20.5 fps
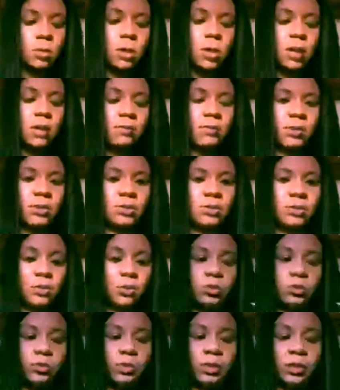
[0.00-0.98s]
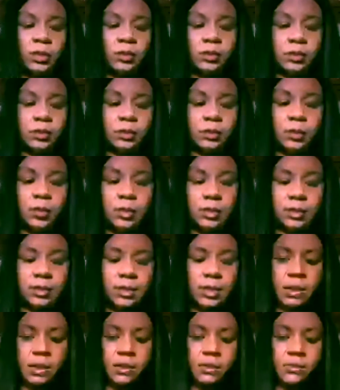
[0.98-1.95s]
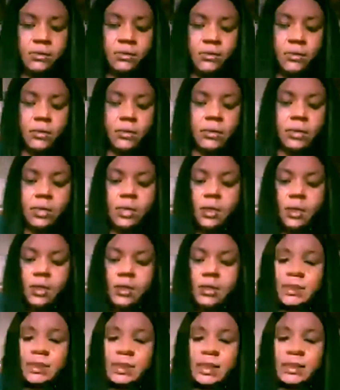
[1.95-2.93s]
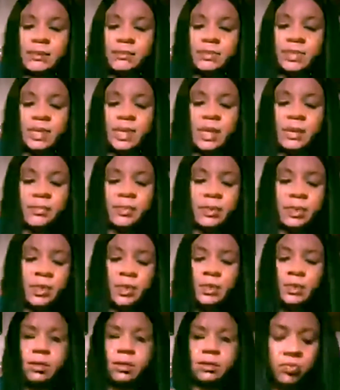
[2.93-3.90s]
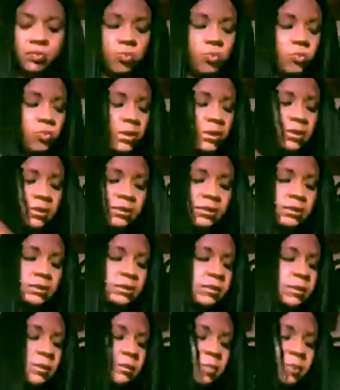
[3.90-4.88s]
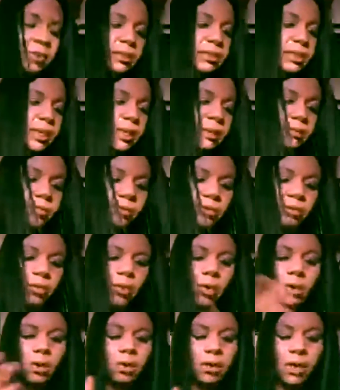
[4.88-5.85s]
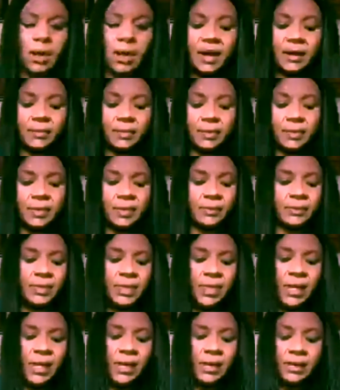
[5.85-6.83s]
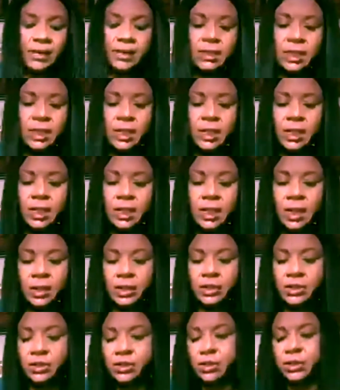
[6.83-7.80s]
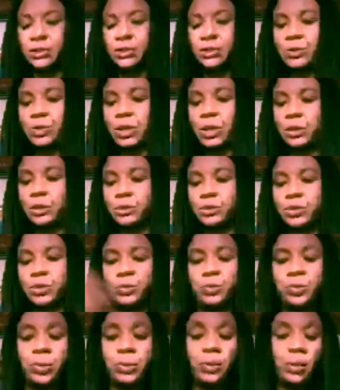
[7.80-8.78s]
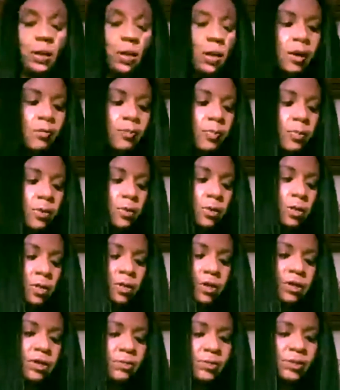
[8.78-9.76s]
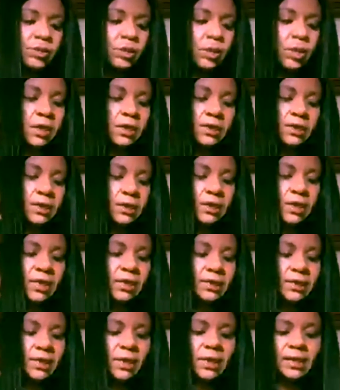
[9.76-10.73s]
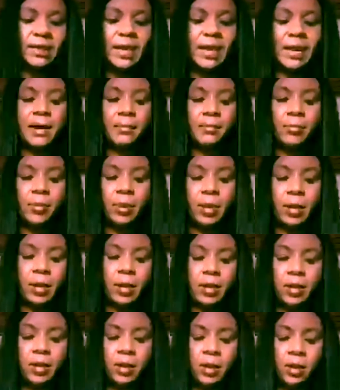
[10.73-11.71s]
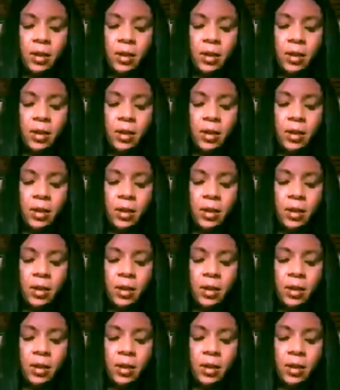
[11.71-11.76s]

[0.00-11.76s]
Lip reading: the tool belt itself, some type of nail. Once upon a time when all I had was thumbtacks, and I used to use those to put up the Christmas lights and things like that, but